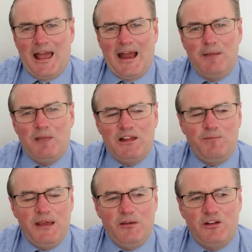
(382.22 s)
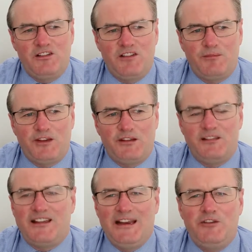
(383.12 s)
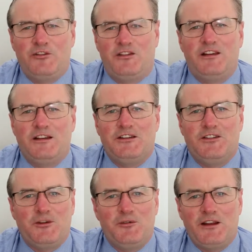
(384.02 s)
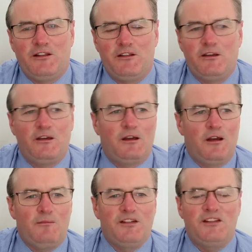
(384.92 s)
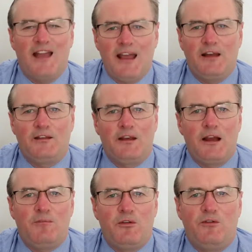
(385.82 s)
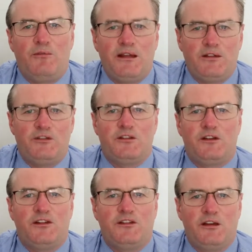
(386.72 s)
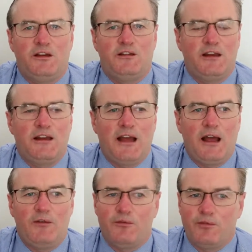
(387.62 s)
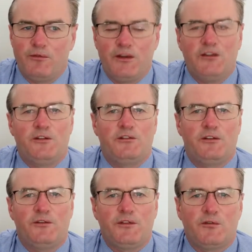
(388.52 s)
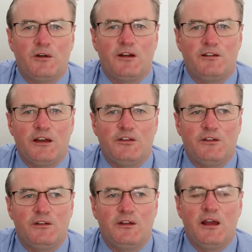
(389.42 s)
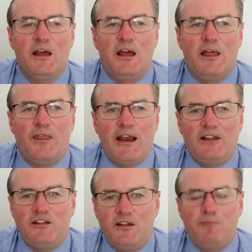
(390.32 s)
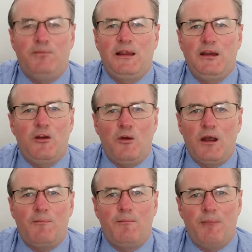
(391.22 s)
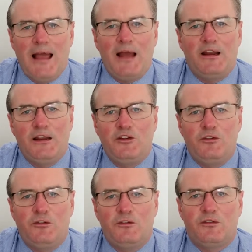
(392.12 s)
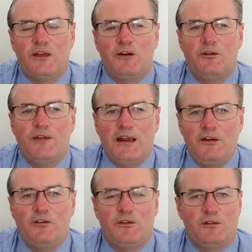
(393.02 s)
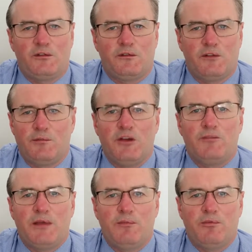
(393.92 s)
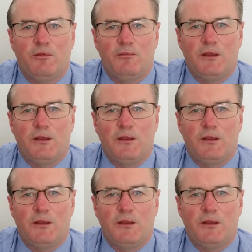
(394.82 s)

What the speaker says: and it must be on a subject that's interesting to the audience. I'm staggered at the number of messages I see sent out from professional service organisations that are simply not about issues that are of interest to most people.